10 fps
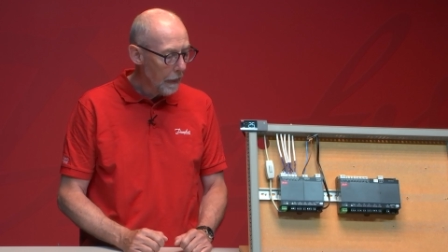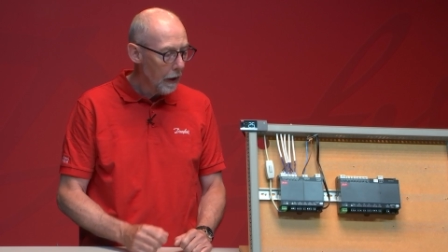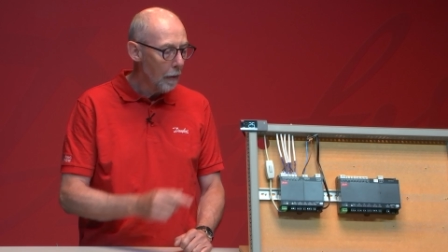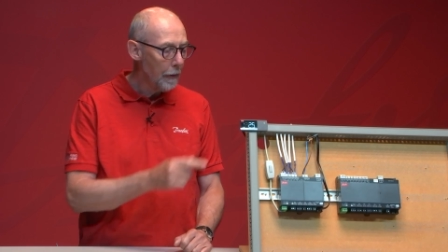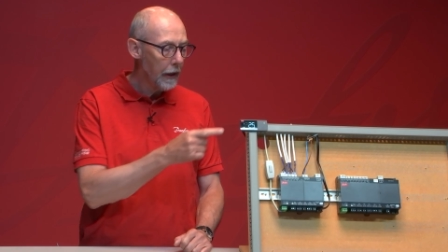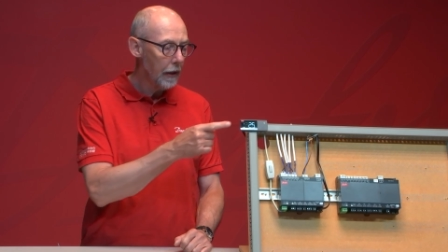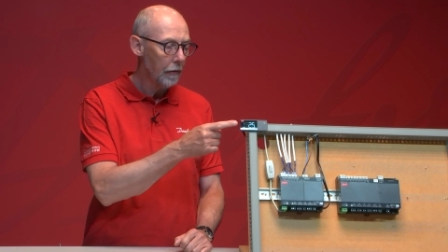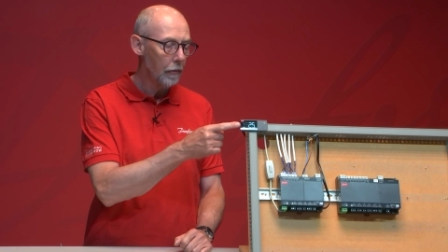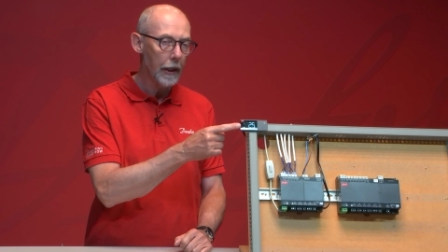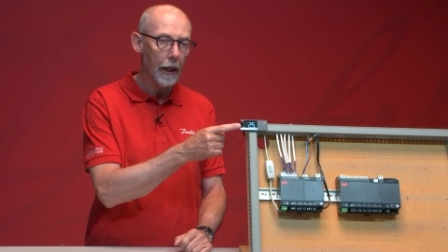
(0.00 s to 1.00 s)
Up here
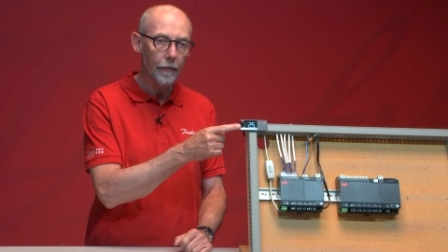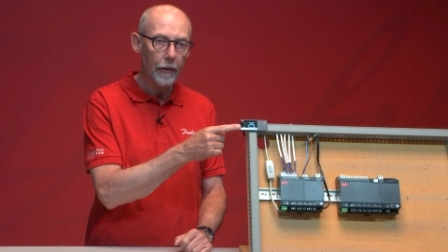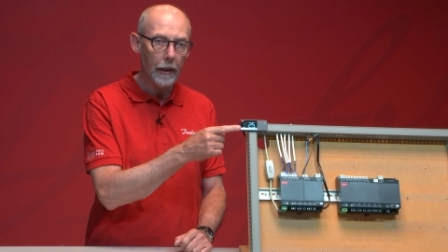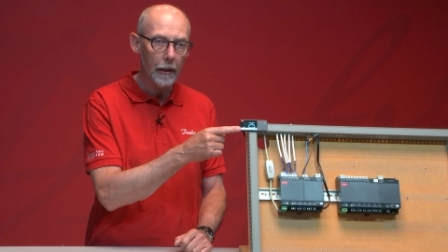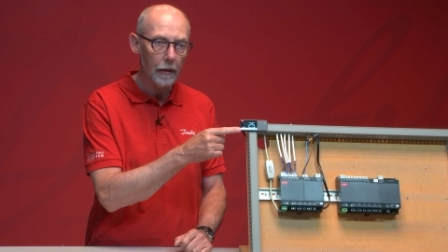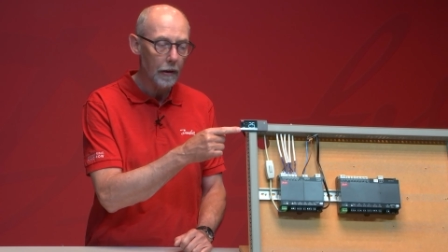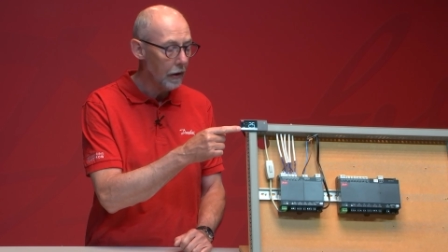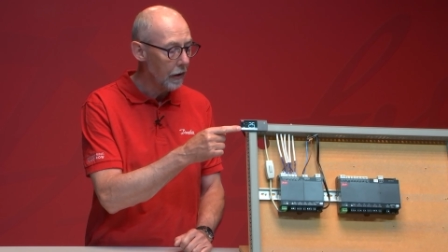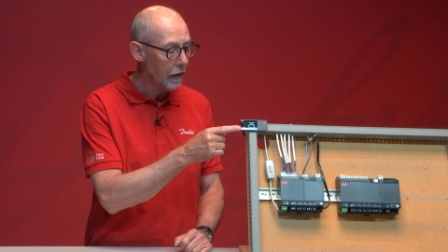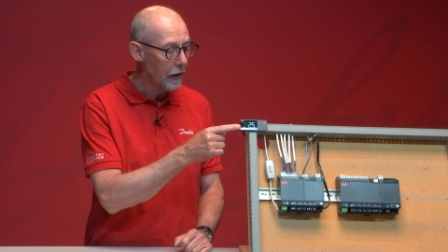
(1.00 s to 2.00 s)
we have the
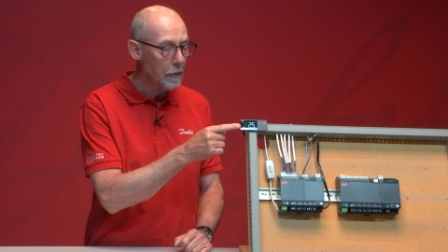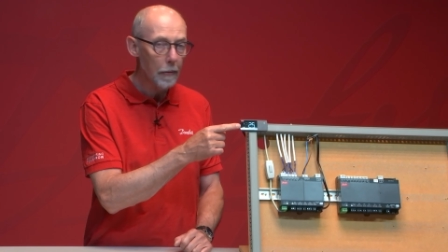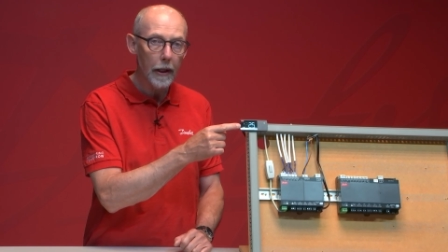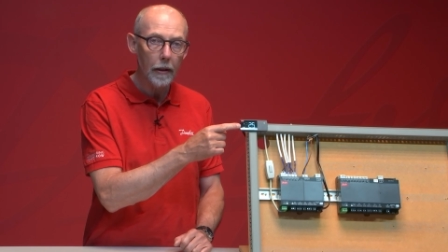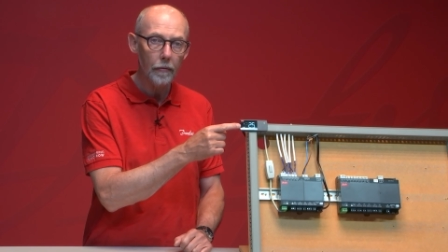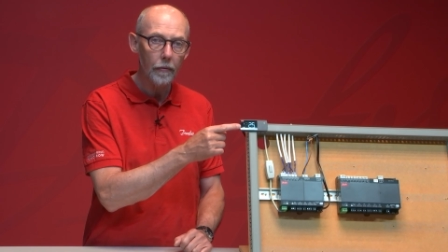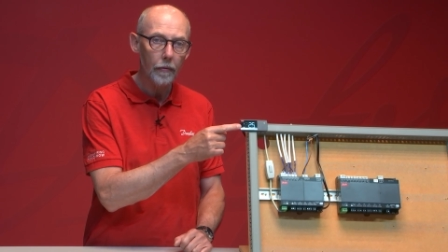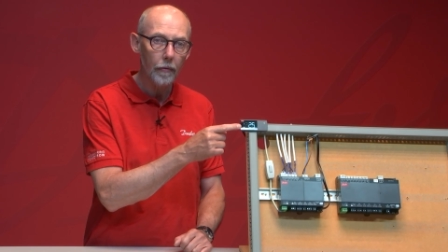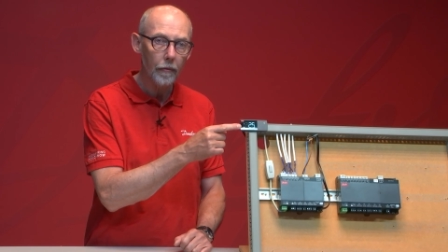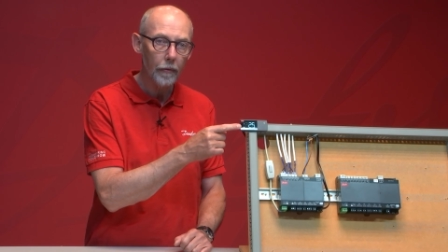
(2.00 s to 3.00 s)
uh, display,
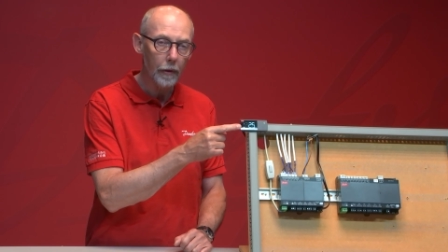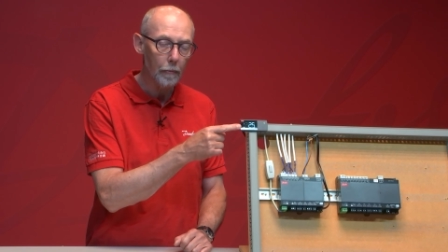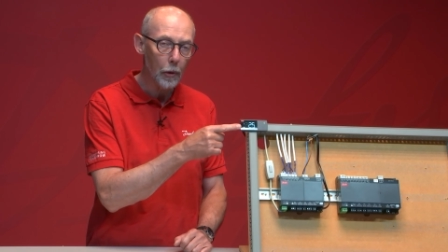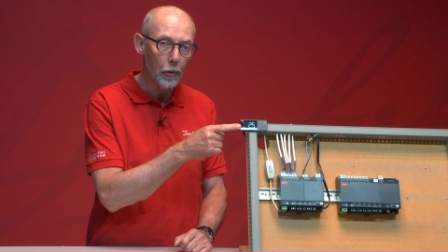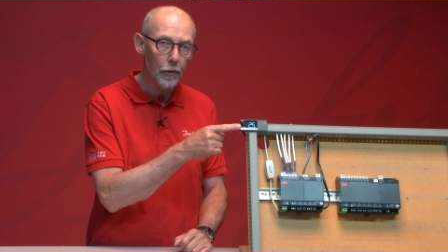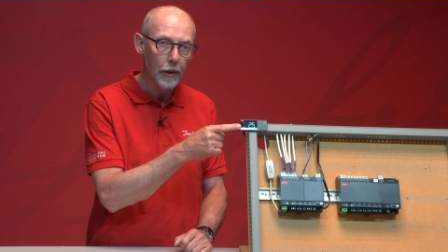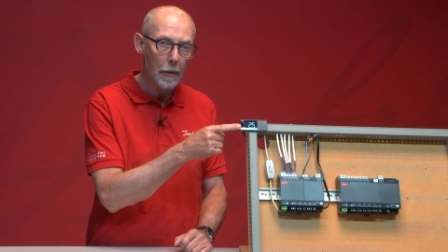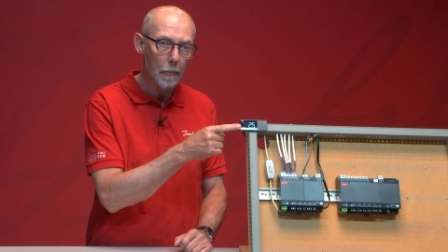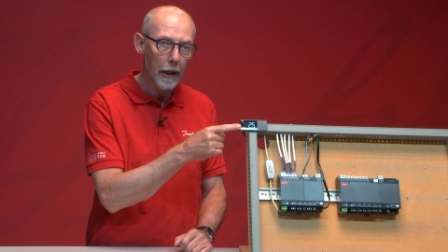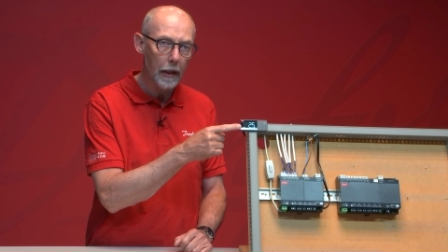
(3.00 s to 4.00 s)
the Bluetooth
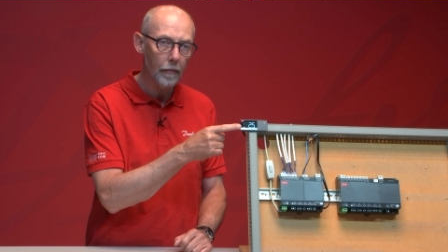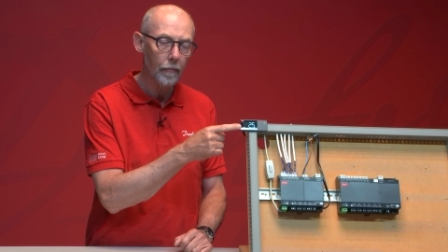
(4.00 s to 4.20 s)
display,